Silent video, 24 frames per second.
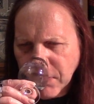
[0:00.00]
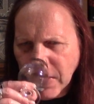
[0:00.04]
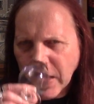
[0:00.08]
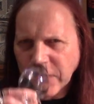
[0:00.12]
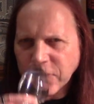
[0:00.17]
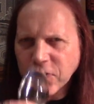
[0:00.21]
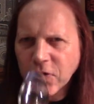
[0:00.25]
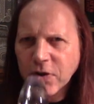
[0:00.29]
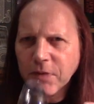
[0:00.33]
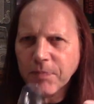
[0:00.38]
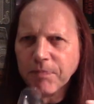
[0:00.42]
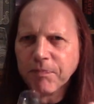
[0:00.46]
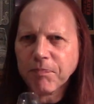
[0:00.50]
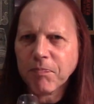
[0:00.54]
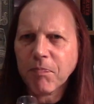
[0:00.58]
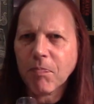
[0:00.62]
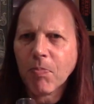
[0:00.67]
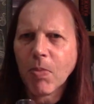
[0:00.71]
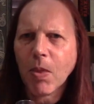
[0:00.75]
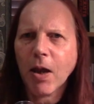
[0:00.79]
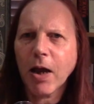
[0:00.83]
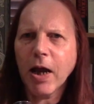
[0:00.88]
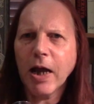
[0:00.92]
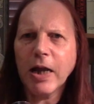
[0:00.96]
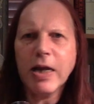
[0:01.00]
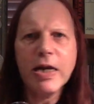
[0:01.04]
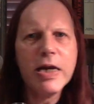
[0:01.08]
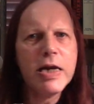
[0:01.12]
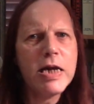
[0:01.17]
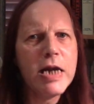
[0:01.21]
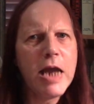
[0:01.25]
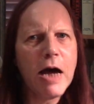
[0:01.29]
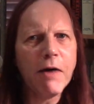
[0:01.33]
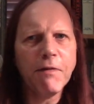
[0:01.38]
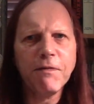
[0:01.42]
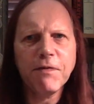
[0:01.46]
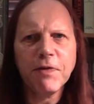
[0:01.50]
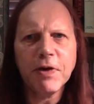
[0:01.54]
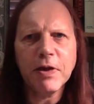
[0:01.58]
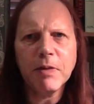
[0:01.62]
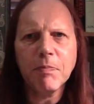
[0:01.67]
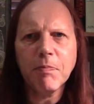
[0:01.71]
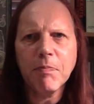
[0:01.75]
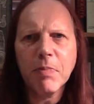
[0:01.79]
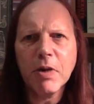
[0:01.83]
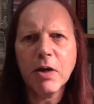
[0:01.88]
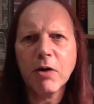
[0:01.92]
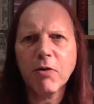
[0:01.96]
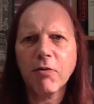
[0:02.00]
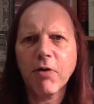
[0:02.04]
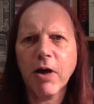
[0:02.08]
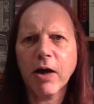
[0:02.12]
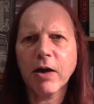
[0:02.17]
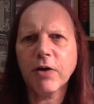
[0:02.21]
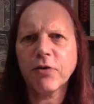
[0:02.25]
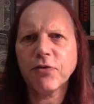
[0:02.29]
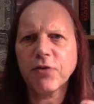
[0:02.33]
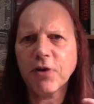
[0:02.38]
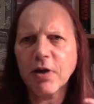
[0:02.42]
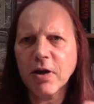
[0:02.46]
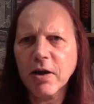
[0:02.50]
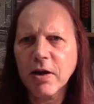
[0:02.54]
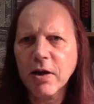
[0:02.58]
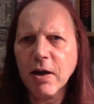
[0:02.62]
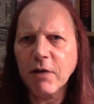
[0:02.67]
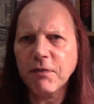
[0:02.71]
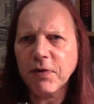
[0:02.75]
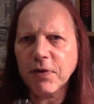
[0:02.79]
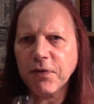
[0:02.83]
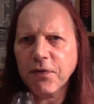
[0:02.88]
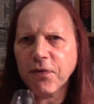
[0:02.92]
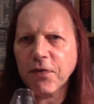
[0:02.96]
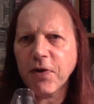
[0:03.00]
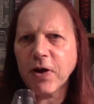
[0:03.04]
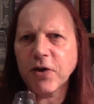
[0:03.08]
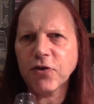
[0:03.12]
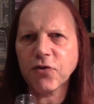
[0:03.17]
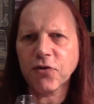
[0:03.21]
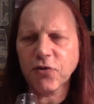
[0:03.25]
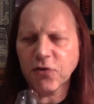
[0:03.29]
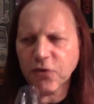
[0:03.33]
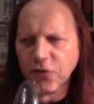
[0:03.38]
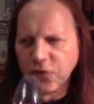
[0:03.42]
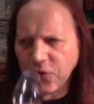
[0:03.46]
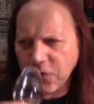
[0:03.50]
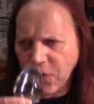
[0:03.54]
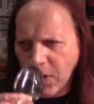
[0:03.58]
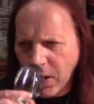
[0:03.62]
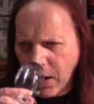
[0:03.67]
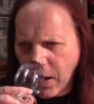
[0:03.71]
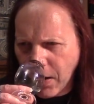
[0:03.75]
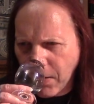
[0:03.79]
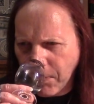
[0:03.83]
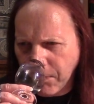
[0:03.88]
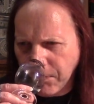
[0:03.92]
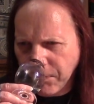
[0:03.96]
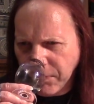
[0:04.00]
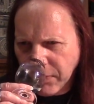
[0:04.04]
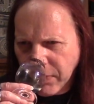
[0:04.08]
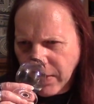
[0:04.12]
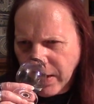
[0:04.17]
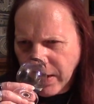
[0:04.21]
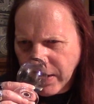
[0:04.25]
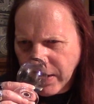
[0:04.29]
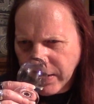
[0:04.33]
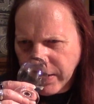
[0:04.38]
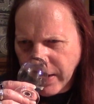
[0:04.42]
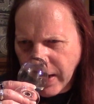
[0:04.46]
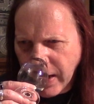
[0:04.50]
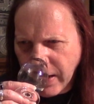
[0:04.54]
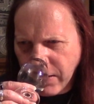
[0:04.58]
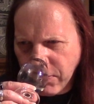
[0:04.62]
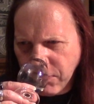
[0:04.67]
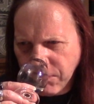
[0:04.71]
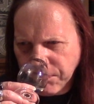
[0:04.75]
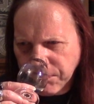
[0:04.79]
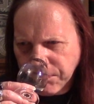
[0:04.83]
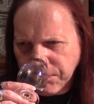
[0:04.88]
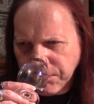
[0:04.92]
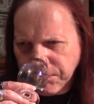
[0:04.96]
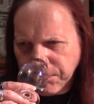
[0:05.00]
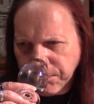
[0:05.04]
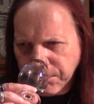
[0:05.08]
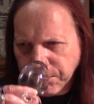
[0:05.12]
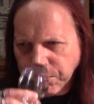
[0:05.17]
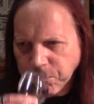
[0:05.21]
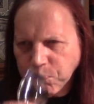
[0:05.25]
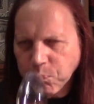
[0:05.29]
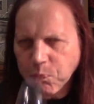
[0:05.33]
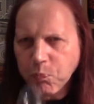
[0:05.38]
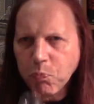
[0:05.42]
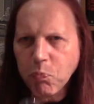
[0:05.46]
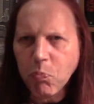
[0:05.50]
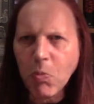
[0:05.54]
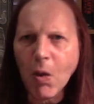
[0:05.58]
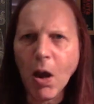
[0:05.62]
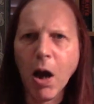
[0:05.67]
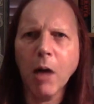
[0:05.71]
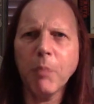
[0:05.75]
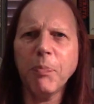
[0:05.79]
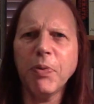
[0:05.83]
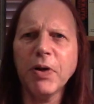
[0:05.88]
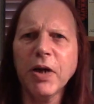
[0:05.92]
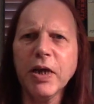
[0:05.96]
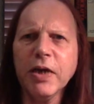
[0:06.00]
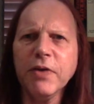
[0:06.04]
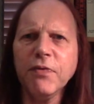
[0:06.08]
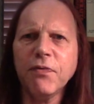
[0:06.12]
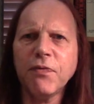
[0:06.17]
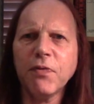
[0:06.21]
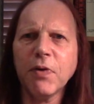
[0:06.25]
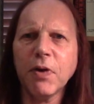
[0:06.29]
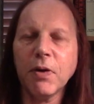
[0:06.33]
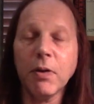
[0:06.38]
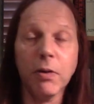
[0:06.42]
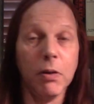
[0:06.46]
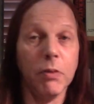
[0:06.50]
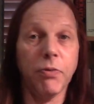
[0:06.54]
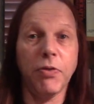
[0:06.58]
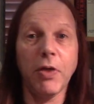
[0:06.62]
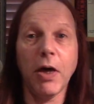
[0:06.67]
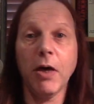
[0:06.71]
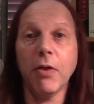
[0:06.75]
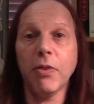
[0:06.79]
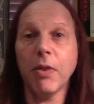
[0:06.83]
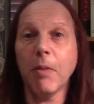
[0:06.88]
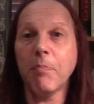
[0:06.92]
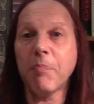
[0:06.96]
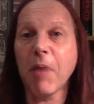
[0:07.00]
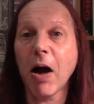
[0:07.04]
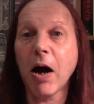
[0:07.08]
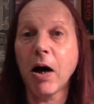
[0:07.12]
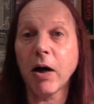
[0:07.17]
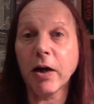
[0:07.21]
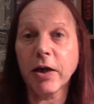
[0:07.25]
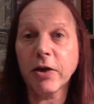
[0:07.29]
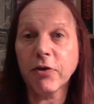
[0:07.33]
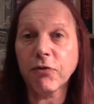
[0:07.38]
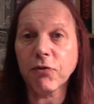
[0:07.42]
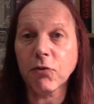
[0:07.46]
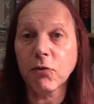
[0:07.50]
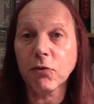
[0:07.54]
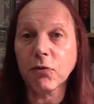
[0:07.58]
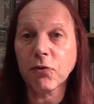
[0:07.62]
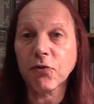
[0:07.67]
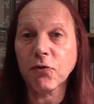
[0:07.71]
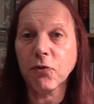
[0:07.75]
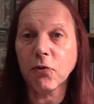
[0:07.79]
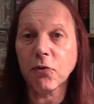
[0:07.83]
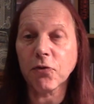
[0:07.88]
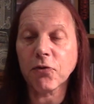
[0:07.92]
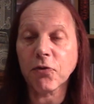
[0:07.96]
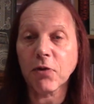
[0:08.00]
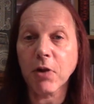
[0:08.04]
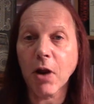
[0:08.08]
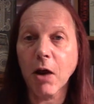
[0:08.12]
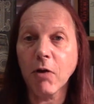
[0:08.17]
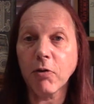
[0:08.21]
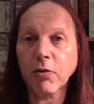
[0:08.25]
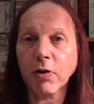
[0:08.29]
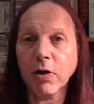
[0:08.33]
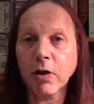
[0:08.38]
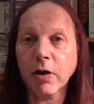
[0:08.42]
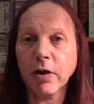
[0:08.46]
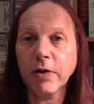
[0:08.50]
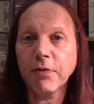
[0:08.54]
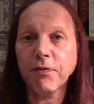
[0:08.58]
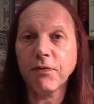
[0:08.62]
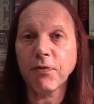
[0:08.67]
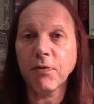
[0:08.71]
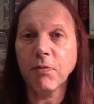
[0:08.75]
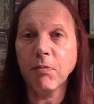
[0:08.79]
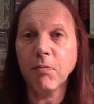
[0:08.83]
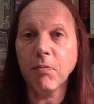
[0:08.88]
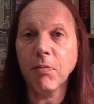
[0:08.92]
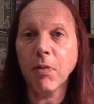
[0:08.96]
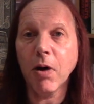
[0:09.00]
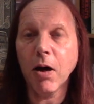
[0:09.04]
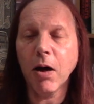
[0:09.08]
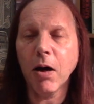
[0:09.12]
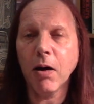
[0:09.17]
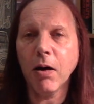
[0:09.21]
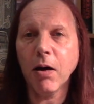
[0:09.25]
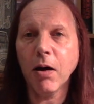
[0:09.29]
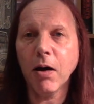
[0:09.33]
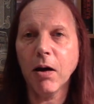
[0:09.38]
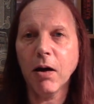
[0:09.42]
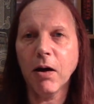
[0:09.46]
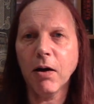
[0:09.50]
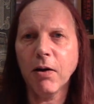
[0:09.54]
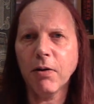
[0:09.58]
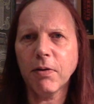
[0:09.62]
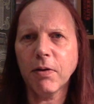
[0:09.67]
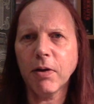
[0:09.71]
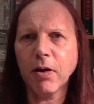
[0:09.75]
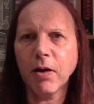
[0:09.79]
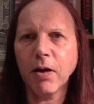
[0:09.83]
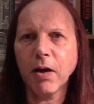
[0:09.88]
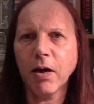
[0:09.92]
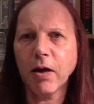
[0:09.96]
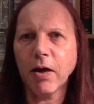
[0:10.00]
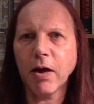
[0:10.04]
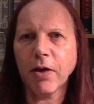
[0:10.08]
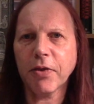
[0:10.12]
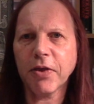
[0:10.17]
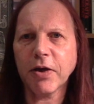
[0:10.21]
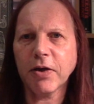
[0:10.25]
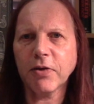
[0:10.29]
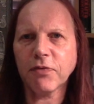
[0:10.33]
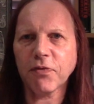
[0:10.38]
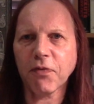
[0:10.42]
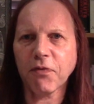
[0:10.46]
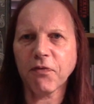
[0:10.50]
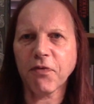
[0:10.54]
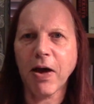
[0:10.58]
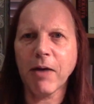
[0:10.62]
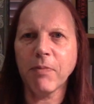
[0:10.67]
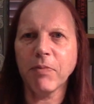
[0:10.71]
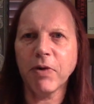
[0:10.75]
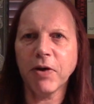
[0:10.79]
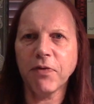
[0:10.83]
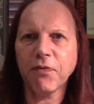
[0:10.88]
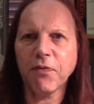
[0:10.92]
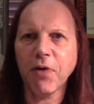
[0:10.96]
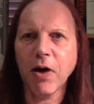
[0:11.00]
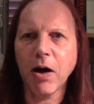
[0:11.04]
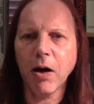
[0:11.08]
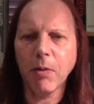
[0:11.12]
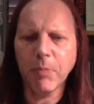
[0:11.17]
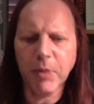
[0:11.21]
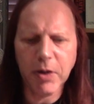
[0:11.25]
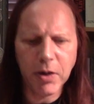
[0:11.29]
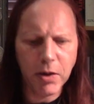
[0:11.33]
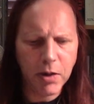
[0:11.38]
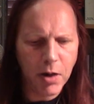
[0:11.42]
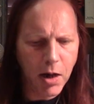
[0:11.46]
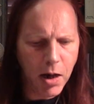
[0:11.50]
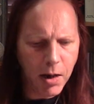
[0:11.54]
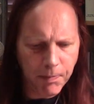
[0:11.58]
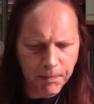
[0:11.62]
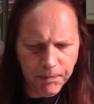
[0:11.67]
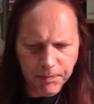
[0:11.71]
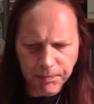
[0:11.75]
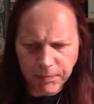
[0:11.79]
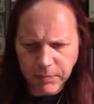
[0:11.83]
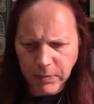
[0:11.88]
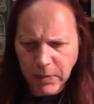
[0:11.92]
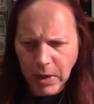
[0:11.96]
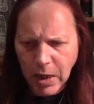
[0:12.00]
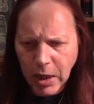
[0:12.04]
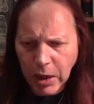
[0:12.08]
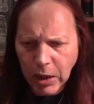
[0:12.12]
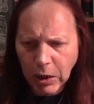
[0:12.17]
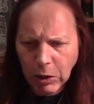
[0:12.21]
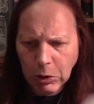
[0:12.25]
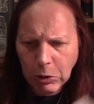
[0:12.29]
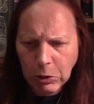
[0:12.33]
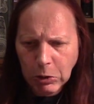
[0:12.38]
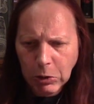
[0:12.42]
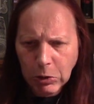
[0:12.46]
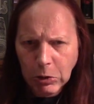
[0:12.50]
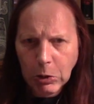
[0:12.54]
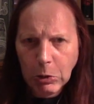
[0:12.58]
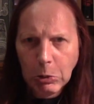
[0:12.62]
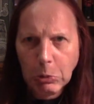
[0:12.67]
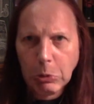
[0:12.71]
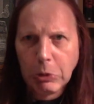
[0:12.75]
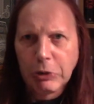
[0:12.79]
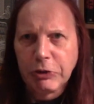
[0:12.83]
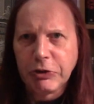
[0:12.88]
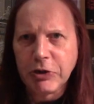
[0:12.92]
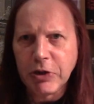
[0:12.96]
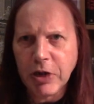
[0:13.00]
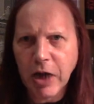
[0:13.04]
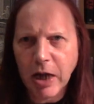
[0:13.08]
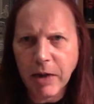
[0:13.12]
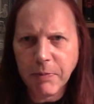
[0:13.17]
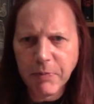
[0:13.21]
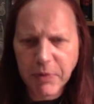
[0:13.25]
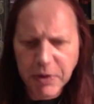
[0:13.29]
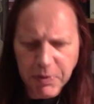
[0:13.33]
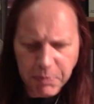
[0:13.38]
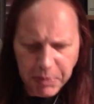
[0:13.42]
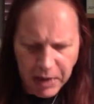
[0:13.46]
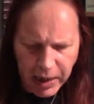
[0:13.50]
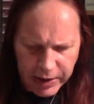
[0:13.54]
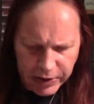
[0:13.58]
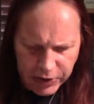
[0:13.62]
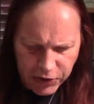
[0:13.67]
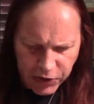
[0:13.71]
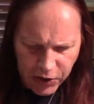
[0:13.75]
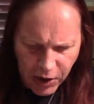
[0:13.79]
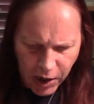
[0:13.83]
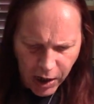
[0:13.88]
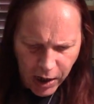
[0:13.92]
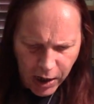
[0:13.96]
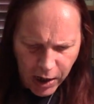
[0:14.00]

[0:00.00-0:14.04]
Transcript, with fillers: It's a lovely minerality, lovely freshness. Now, I believe that the barley is all sourced locally from, I think it's a family farm in, what's the name of the place?